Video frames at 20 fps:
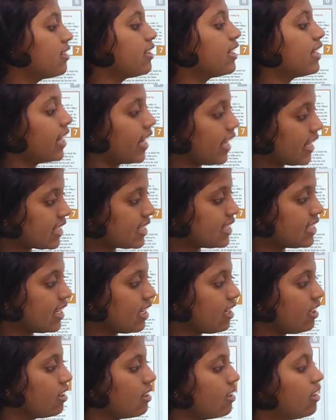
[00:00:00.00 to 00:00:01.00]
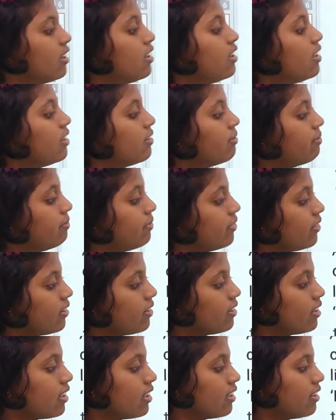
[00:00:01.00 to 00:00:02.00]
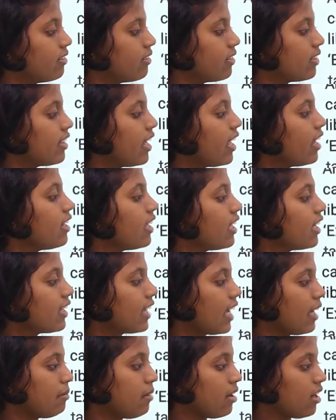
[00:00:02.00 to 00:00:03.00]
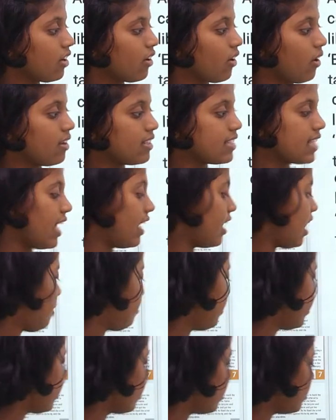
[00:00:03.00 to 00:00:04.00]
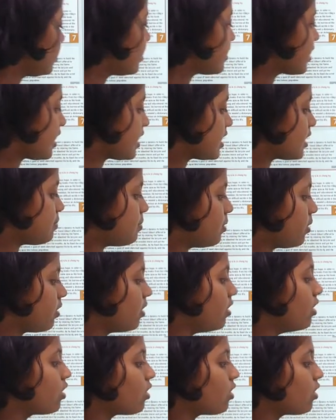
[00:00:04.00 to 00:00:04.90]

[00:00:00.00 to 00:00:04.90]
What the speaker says: The next day, there he came across an American textbook